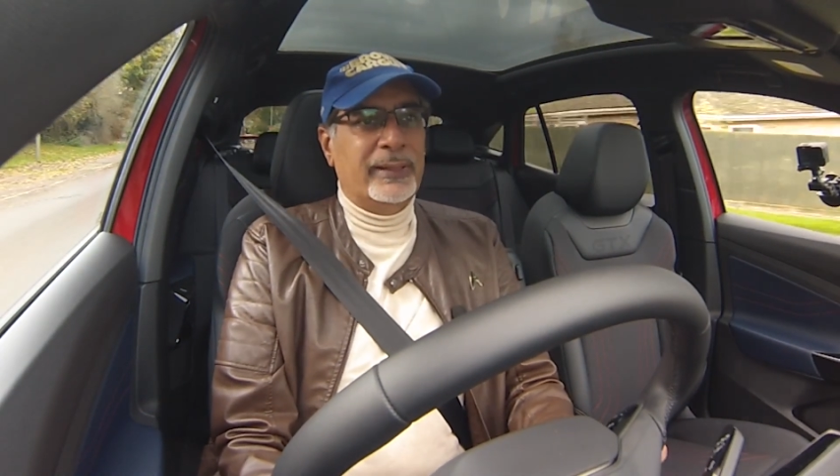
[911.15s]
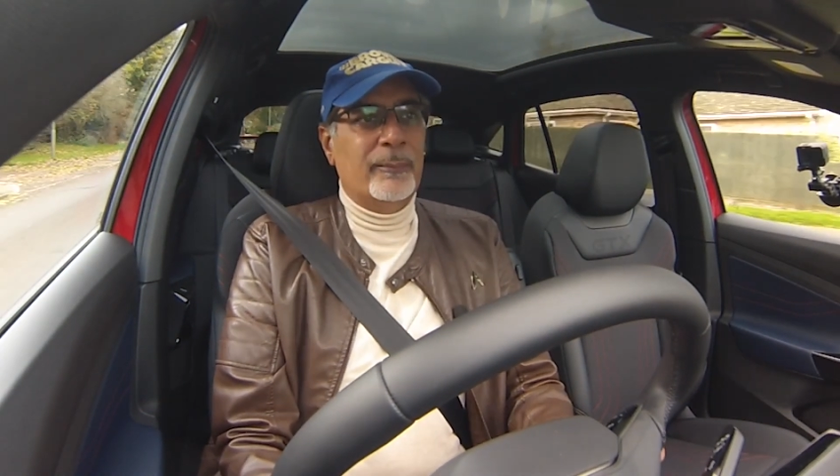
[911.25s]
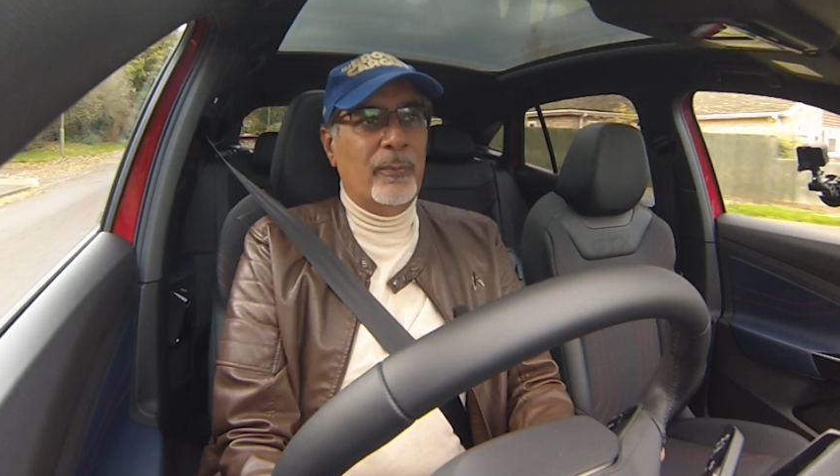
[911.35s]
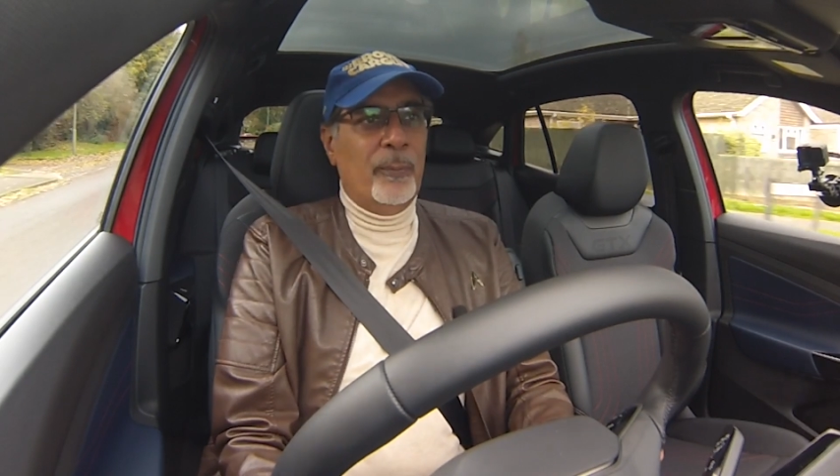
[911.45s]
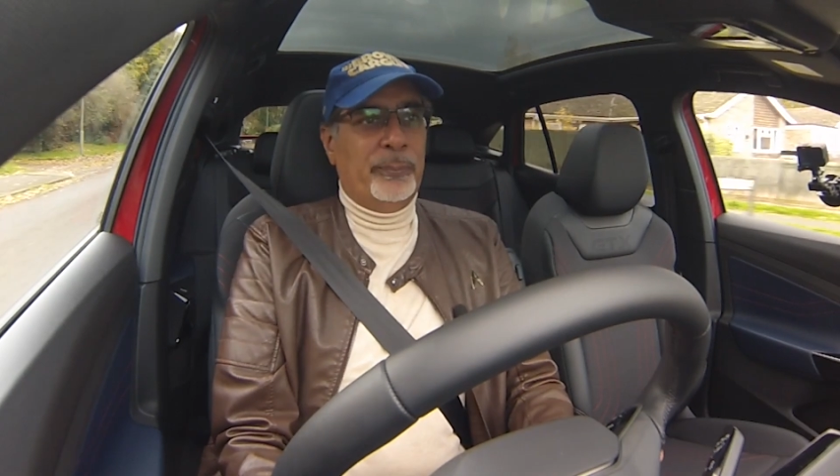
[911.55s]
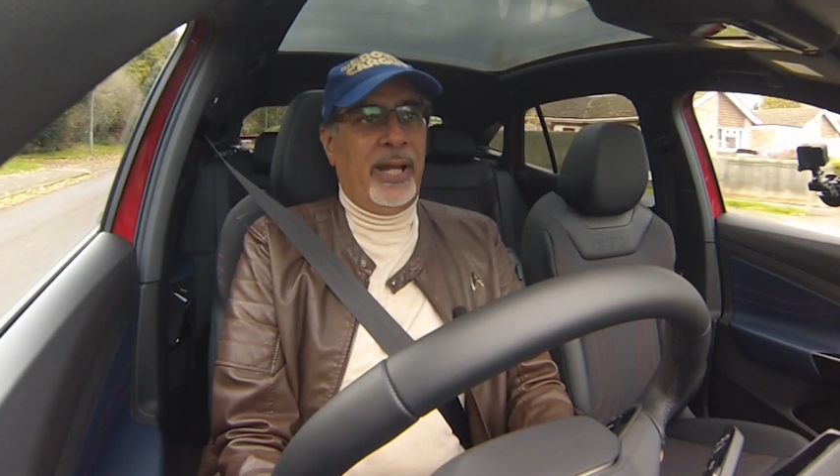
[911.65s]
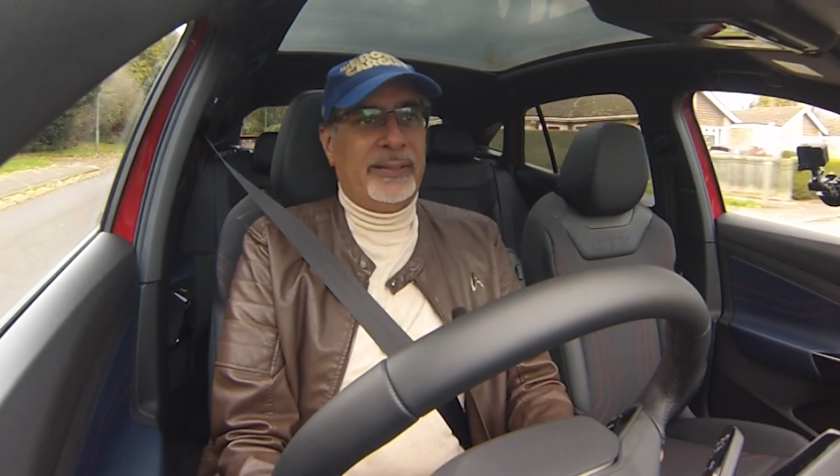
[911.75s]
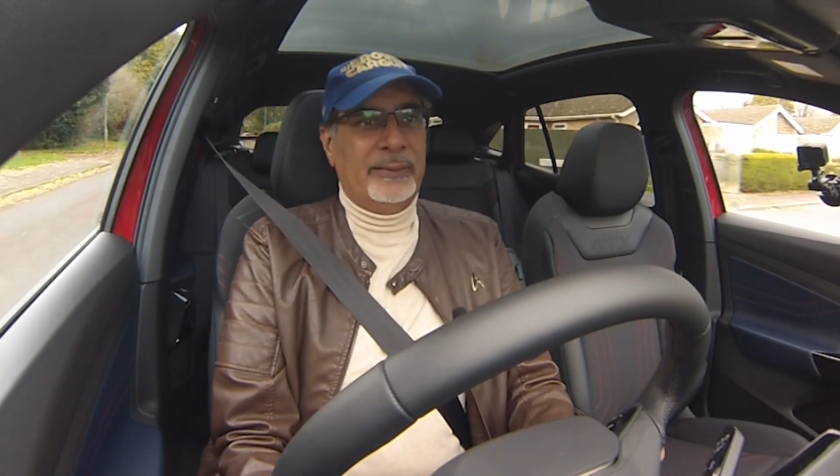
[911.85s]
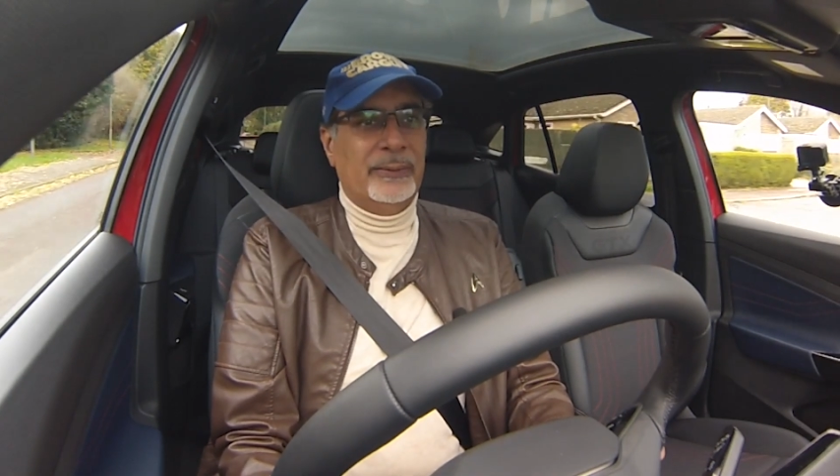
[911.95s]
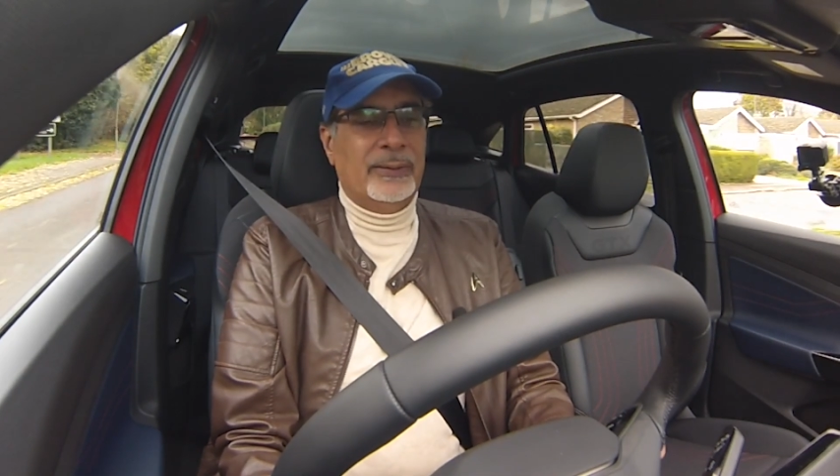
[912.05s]
more
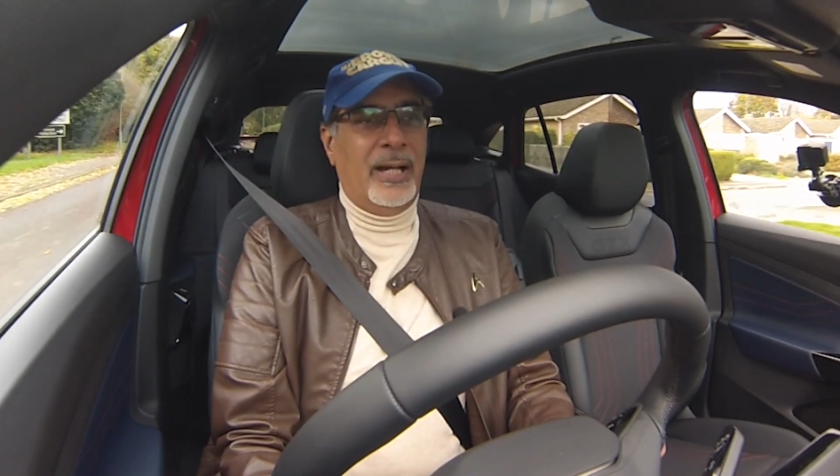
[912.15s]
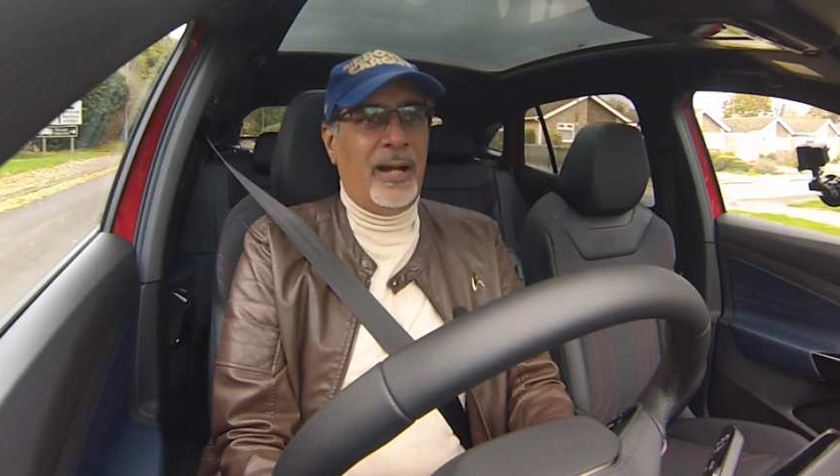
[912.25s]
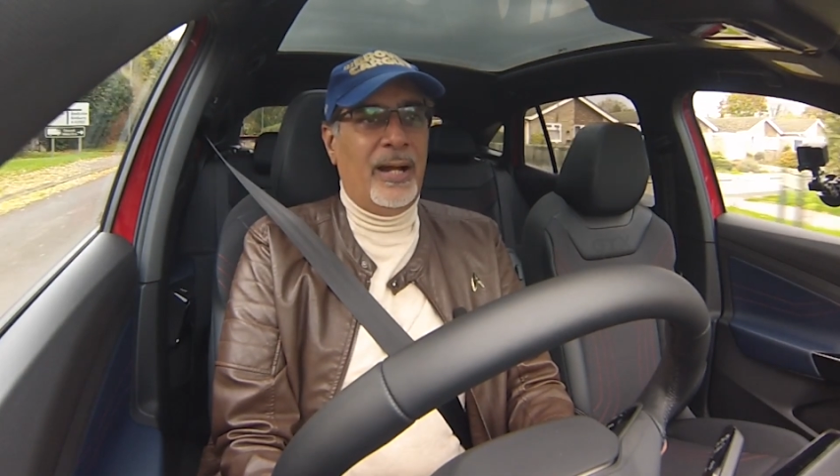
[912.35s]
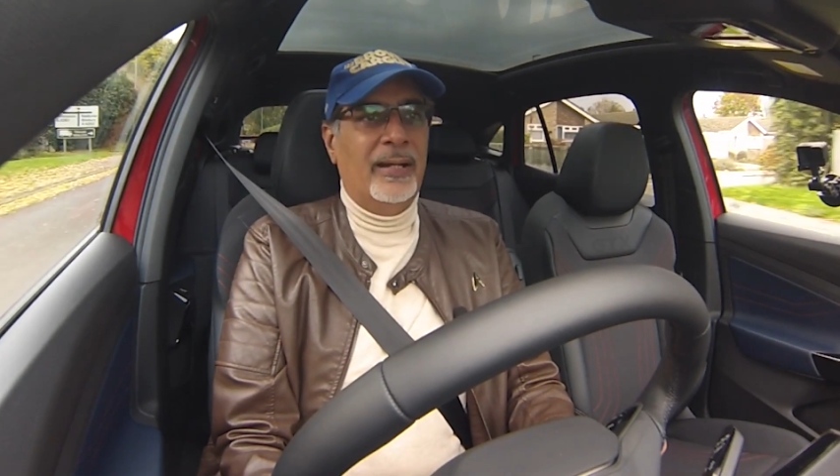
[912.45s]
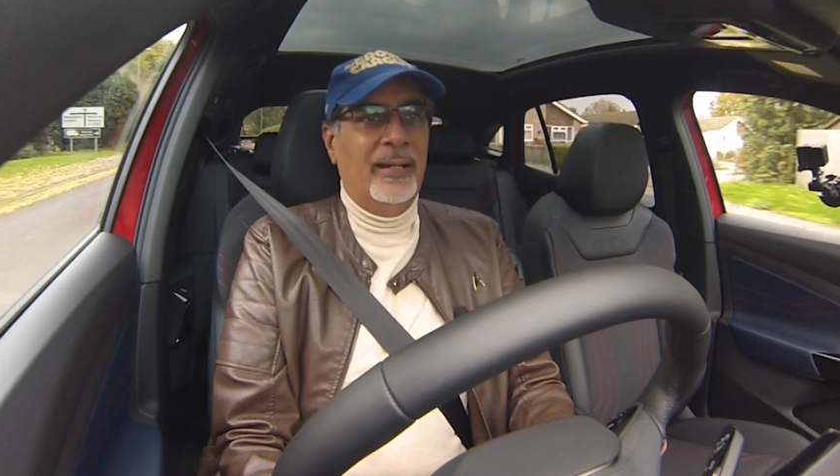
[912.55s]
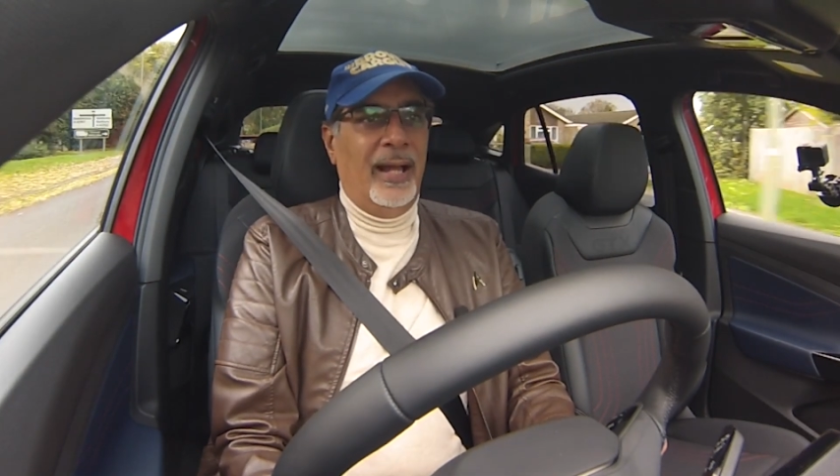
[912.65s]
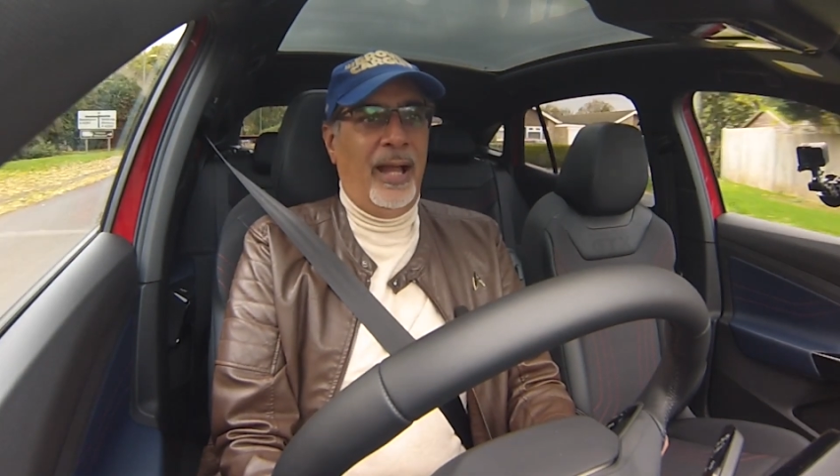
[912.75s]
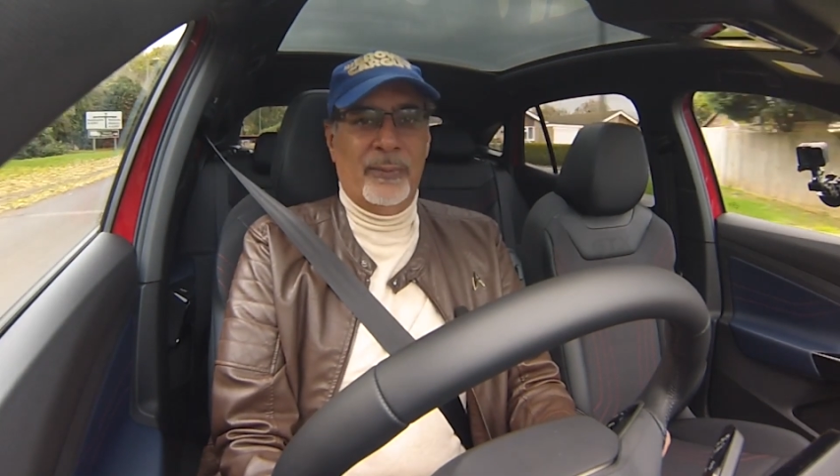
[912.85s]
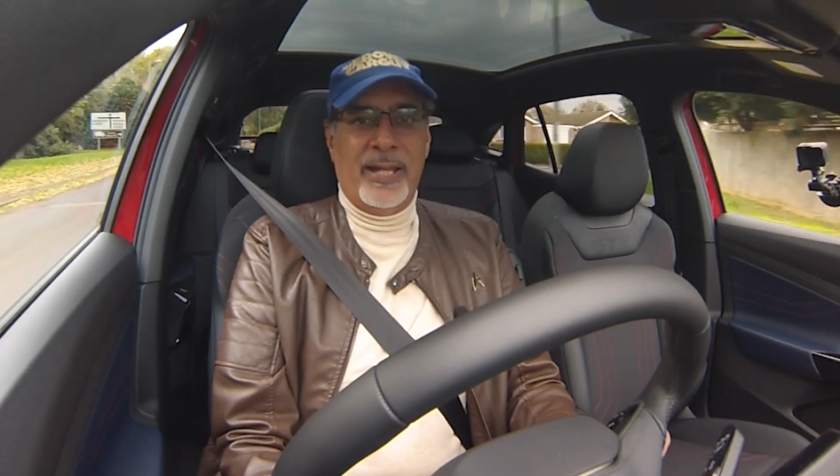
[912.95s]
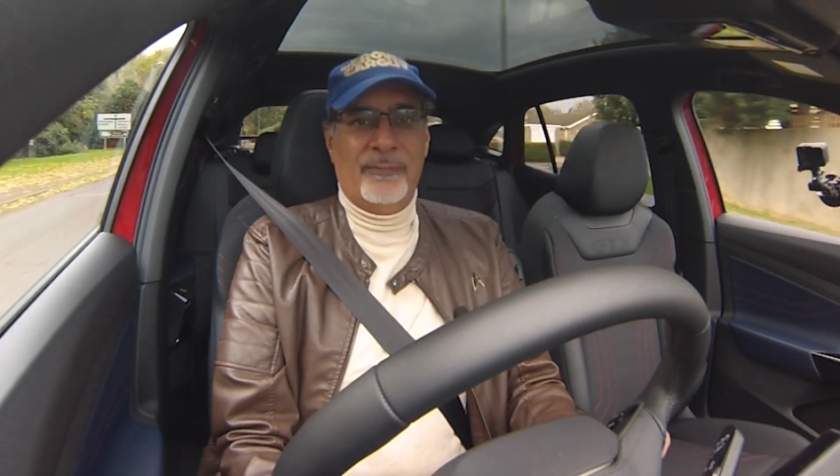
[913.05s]
practical car, I would have